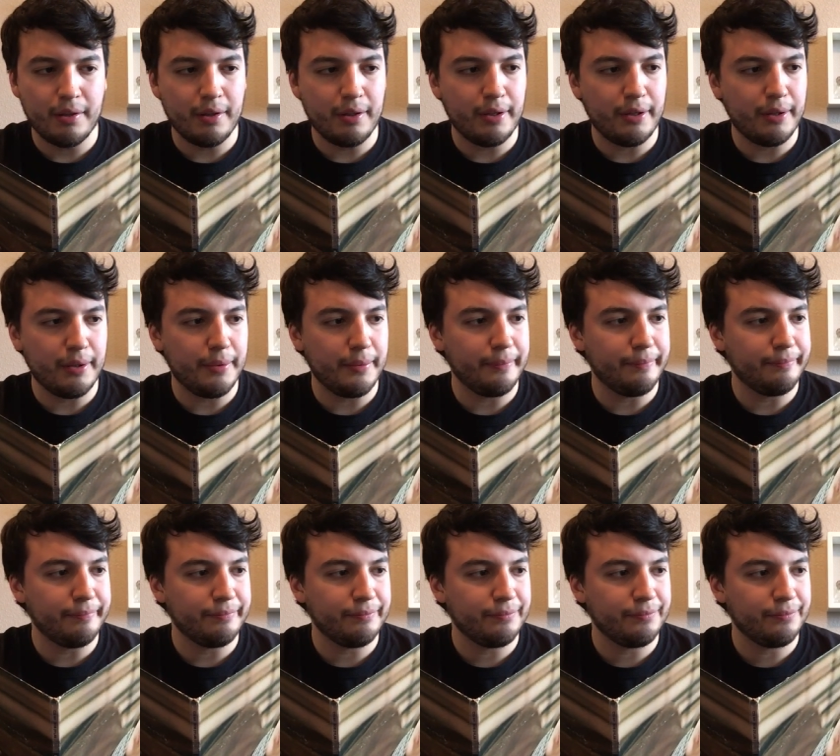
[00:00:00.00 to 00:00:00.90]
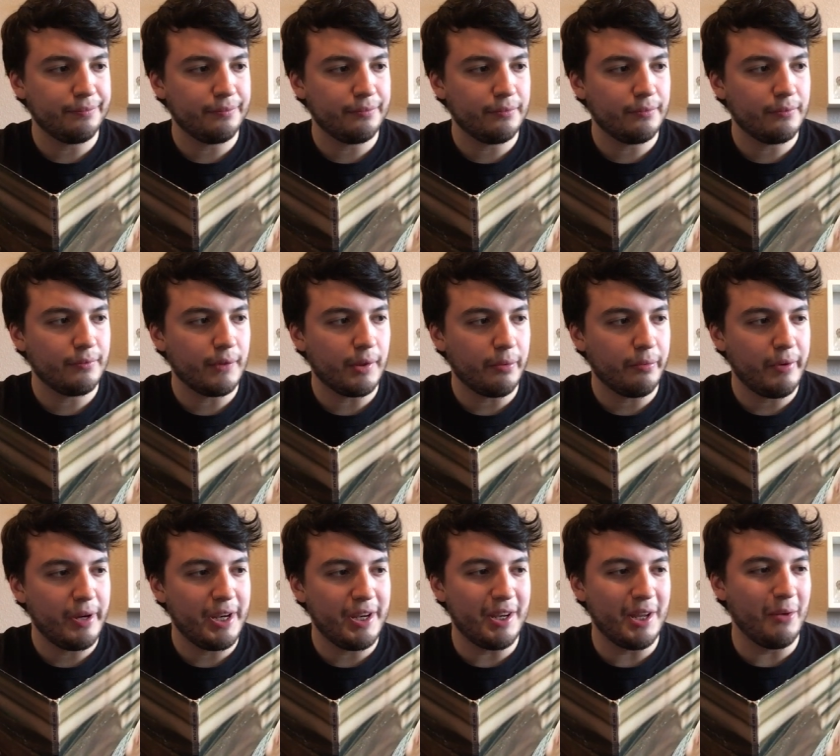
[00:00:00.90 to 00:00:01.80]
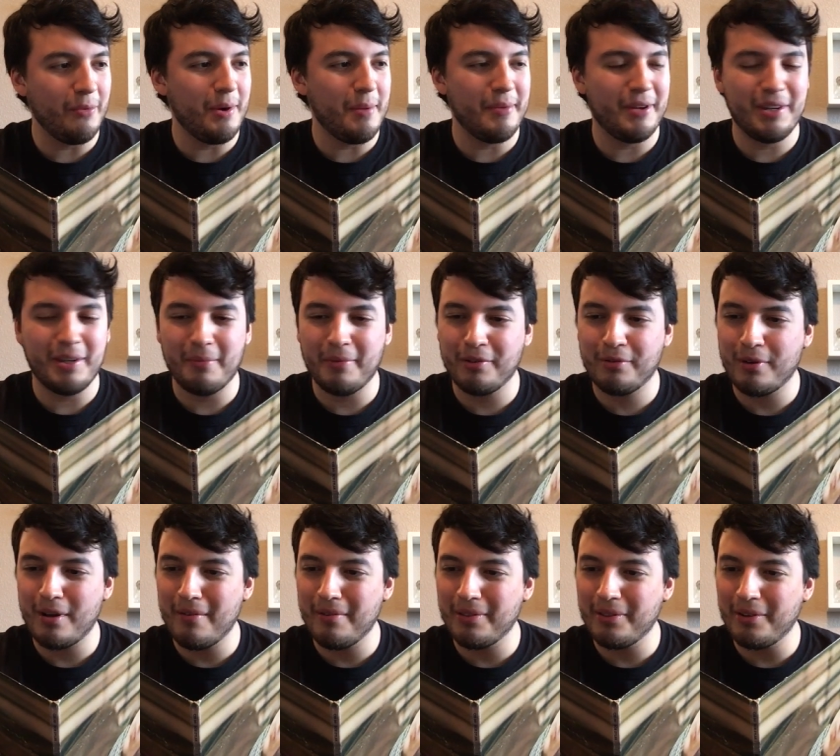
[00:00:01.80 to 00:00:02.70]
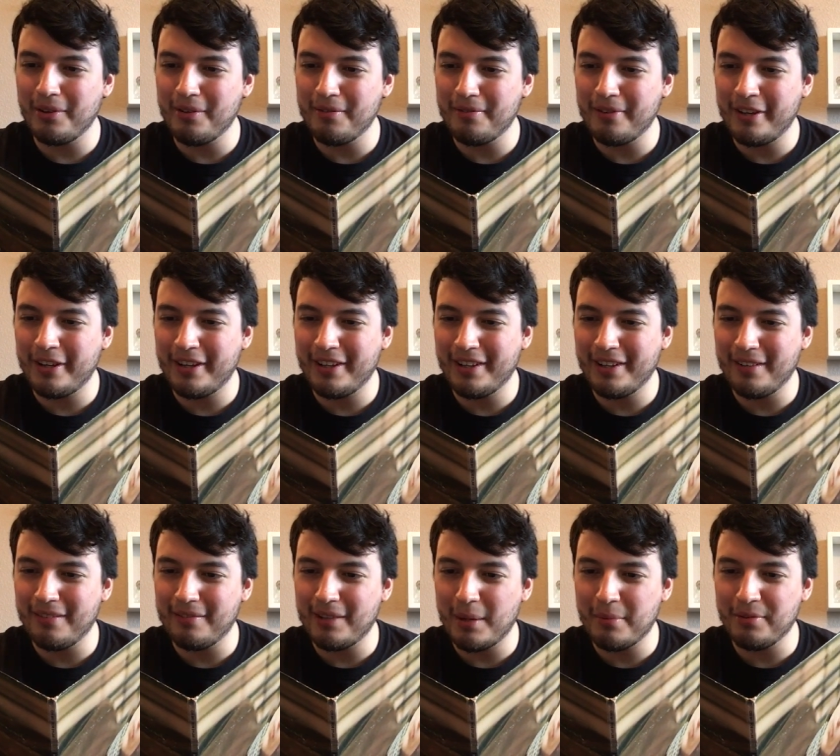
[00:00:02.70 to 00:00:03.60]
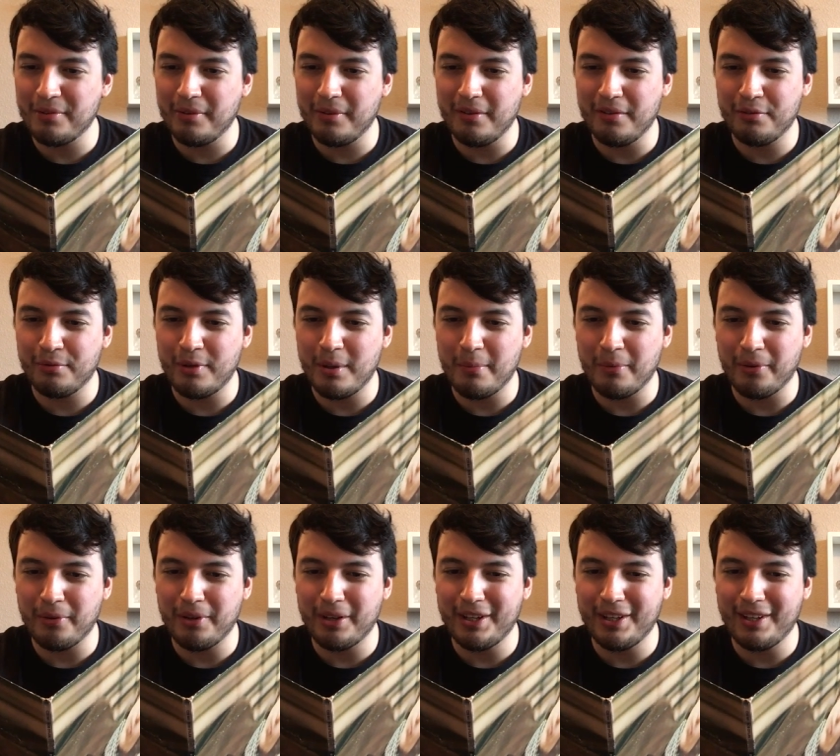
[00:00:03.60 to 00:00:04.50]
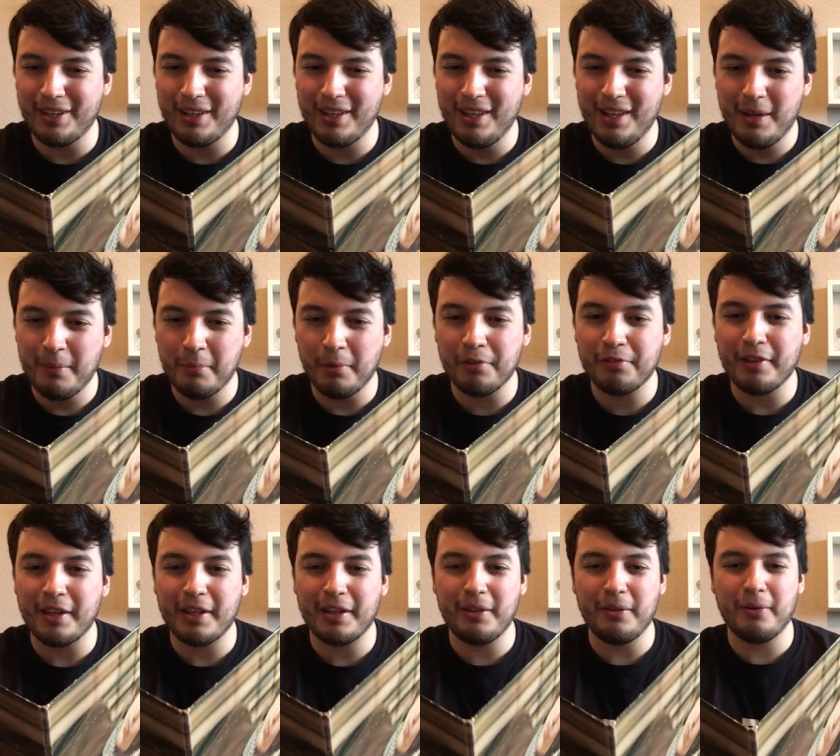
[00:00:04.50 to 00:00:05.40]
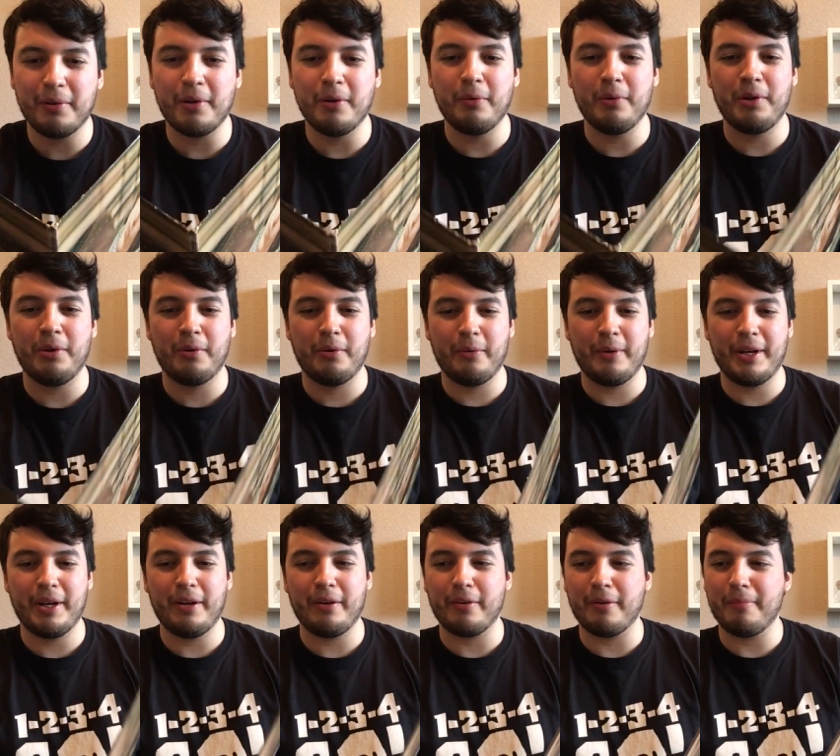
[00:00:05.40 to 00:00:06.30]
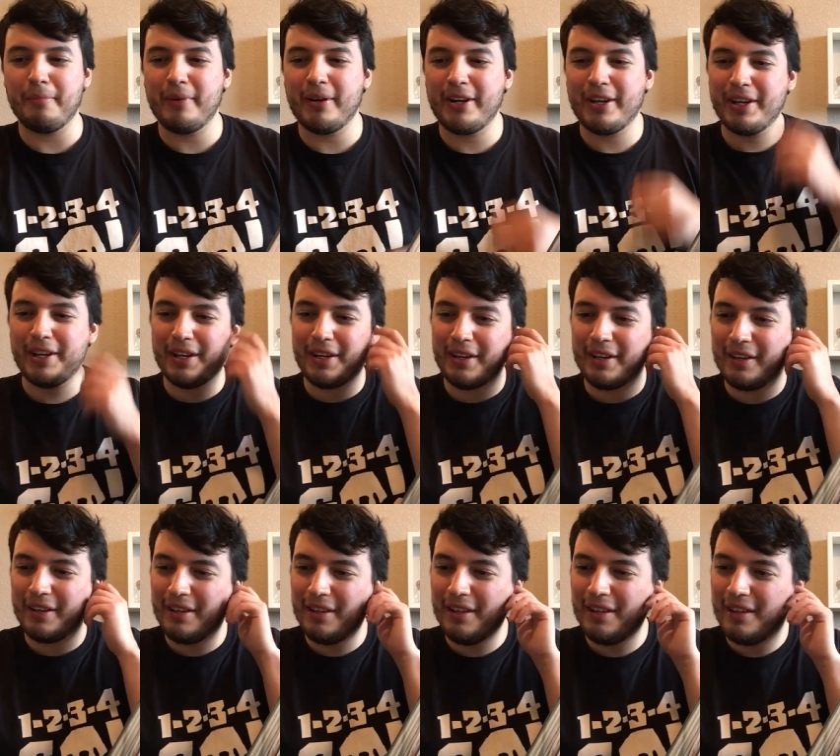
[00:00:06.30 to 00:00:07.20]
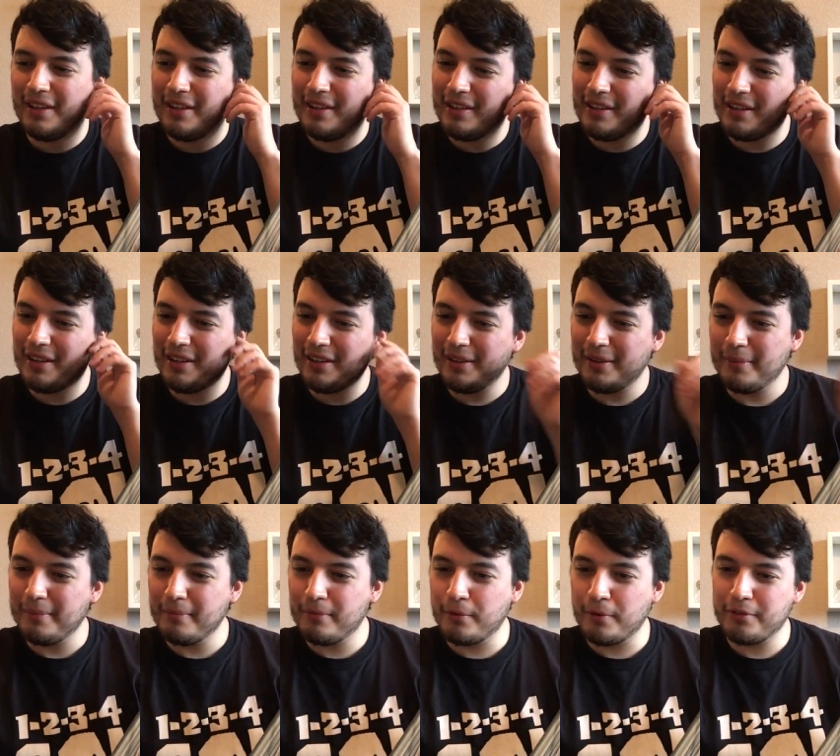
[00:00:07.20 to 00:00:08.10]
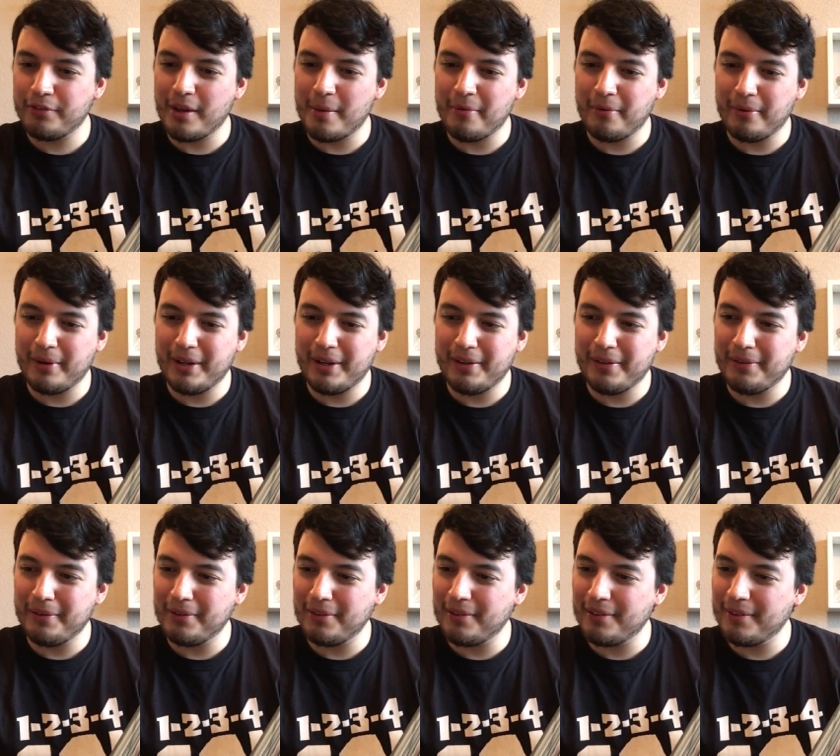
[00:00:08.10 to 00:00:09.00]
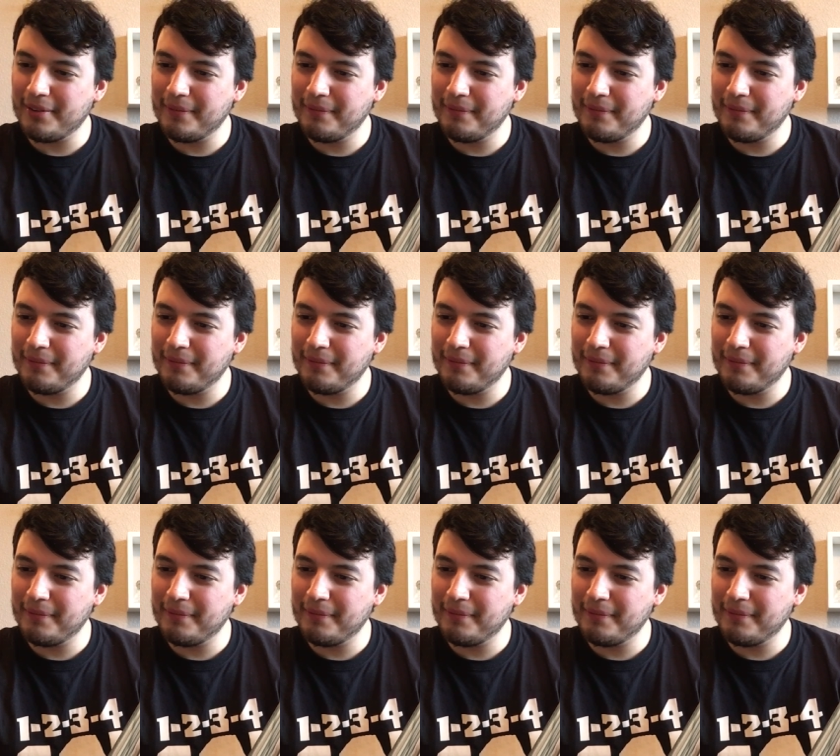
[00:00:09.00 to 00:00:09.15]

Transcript: um, Rainy Day Women, number 12 and 35, Absolutely Sweet Marie, Most Likely You'll Go Your Way and I'll Go Mine, um, Fourth Time Around.